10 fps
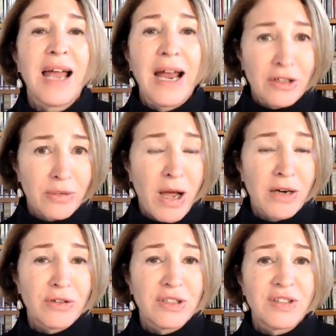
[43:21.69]
our
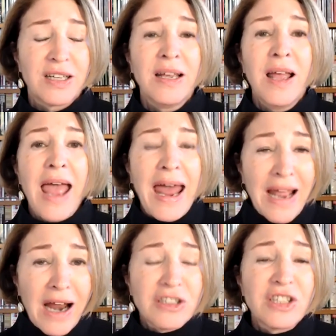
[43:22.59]
democracy and
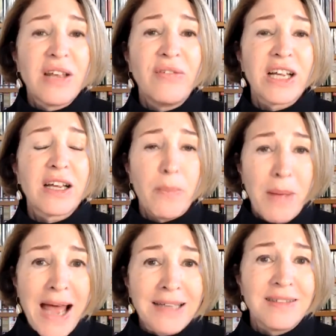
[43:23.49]
our civic
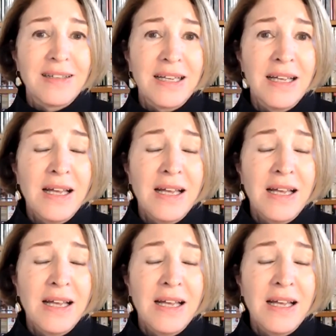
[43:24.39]
capacity?